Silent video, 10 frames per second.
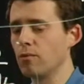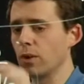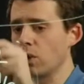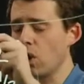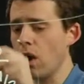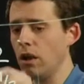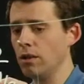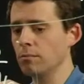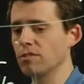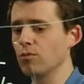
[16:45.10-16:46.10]

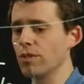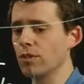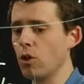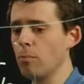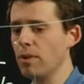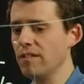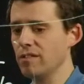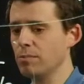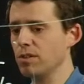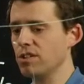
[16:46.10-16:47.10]
columns with no
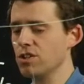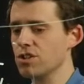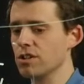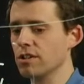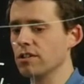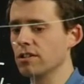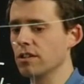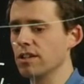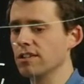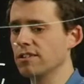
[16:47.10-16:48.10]
pivot positions,
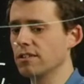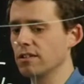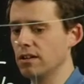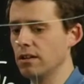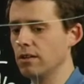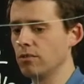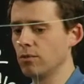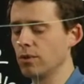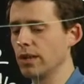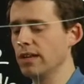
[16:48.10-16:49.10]
this uh,
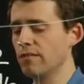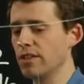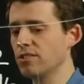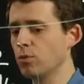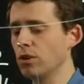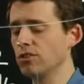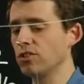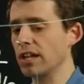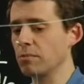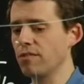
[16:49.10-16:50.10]
if this was
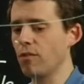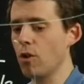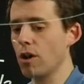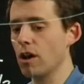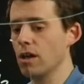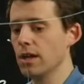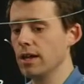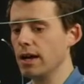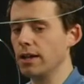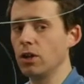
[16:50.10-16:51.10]
like before
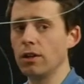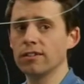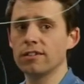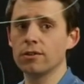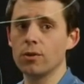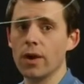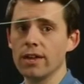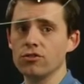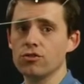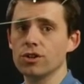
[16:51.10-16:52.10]
a uh, non-zero
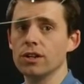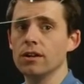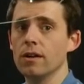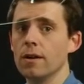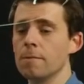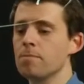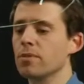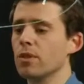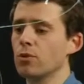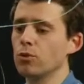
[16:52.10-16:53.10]
entry,
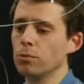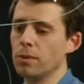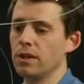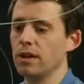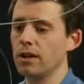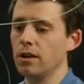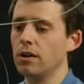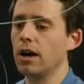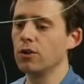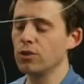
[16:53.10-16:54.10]
there will be a,
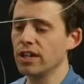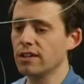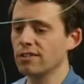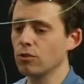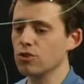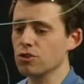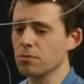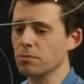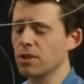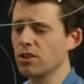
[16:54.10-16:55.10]
uh, a, unique solution.
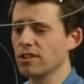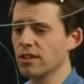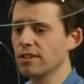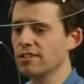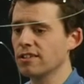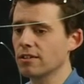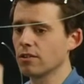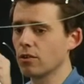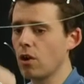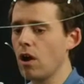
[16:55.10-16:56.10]
But because this
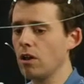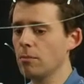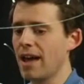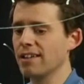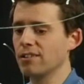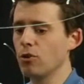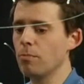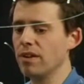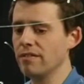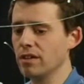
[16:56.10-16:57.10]
column has no
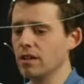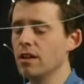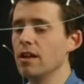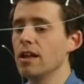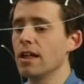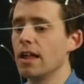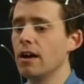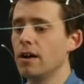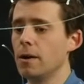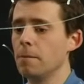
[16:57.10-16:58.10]
pivot,
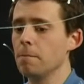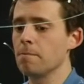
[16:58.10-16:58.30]
um,